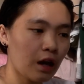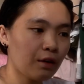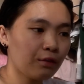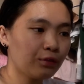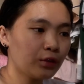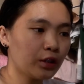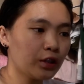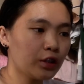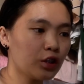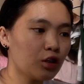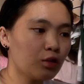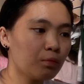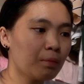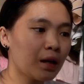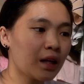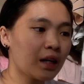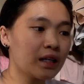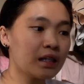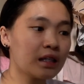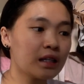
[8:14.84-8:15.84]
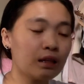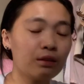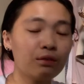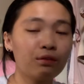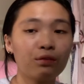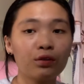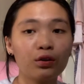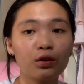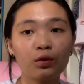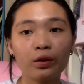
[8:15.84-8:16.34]
After nyong
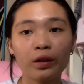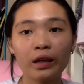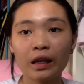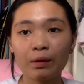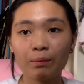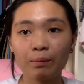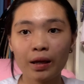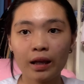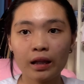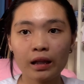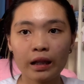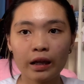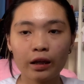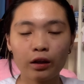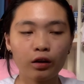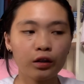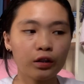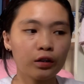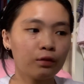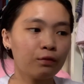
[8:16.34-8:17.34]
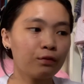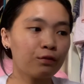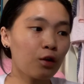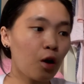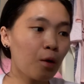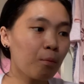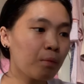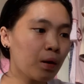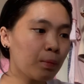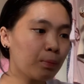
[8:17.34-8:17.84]
ma-receive yung email na yan
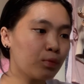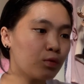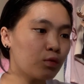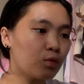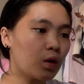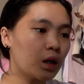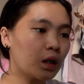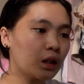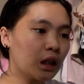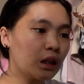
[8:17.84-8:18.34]
from MPASS,